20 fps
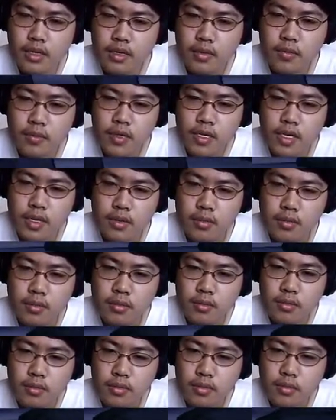We're done.
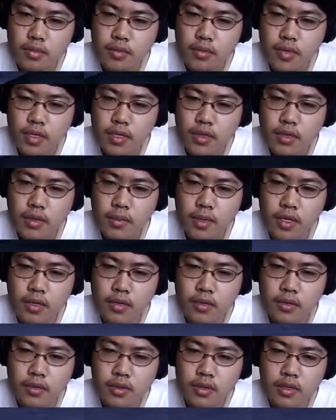We killed them all.
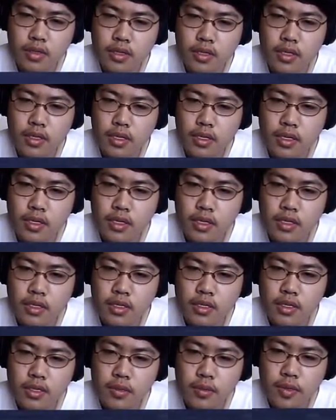
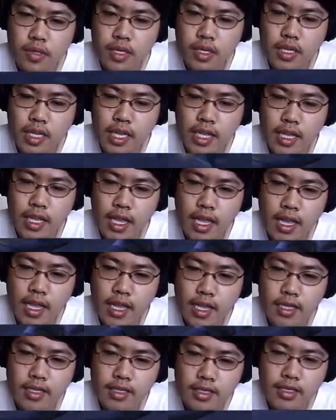Stupid
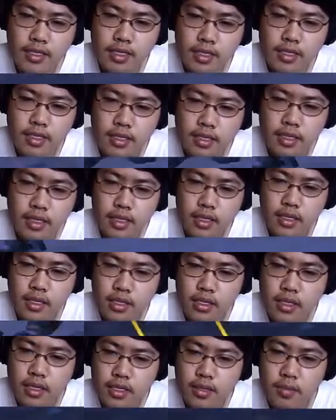ass.
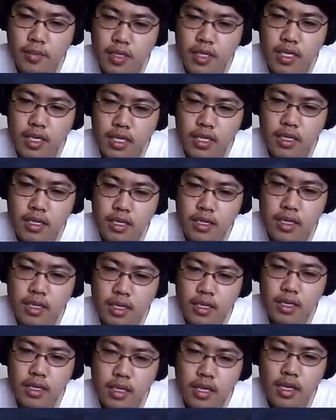Got some gun.
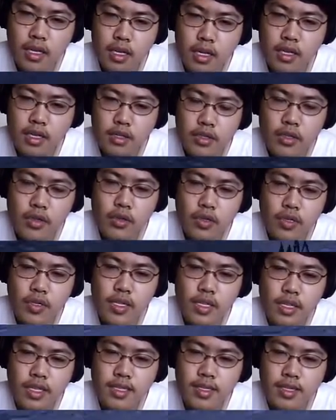Uh, usually
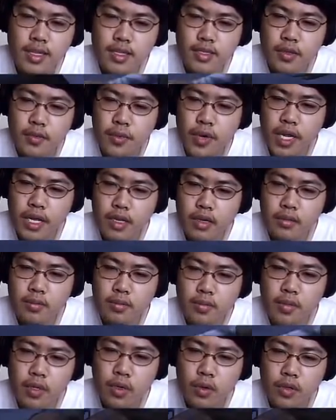these things are random.
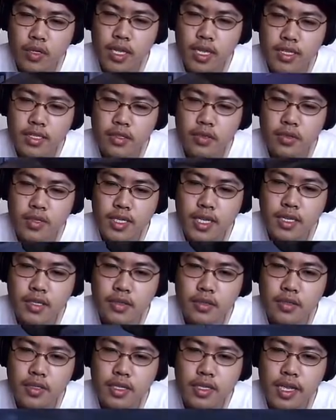Oh, he has two
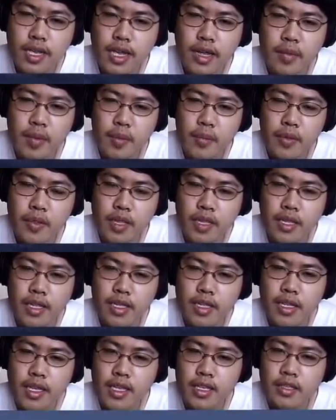statues. Yeah, I remember that.
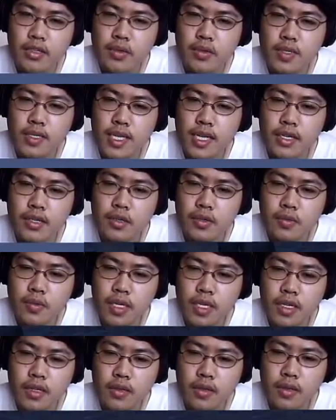He had two statues when I
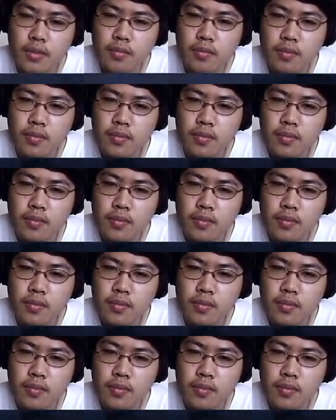killed him.